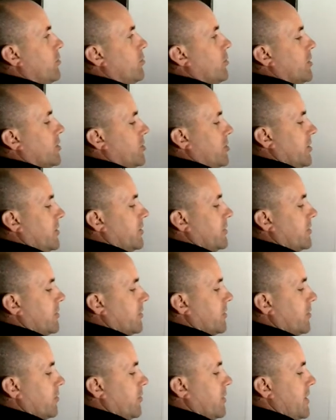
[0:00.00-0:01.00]
which is
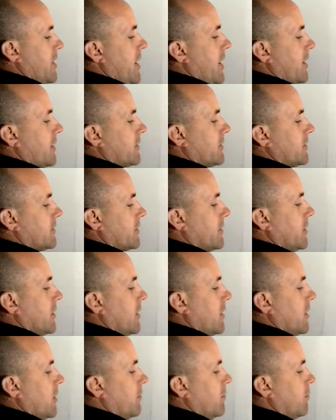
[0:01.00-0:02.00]
3x
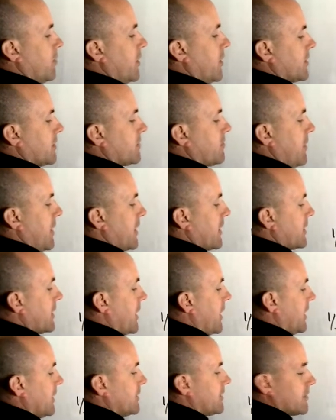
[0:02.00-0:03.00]
plus my
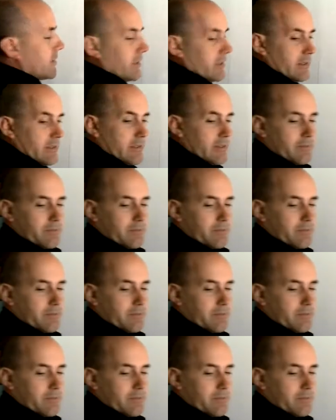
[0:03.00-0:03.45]
constant.